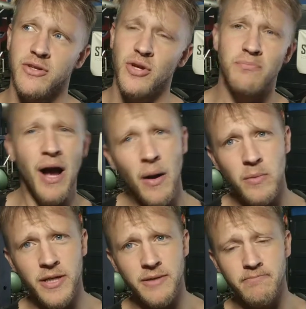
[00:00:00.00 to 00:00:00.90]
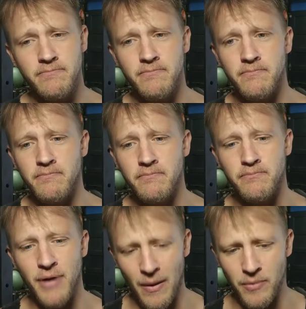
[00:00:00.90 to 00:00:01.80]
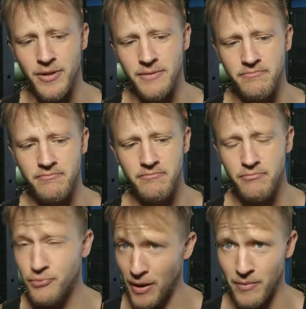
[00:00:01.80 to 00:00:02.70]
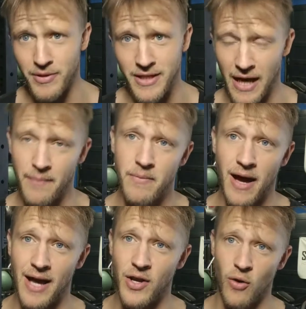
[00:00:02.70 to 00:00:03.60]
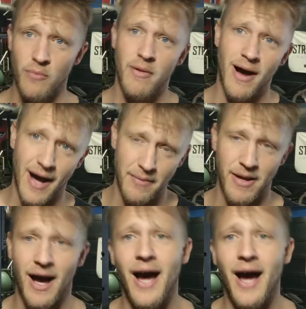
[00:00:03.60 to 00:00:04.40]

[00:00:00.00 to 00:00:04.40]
you're probably, probably, probably not I know I'm not.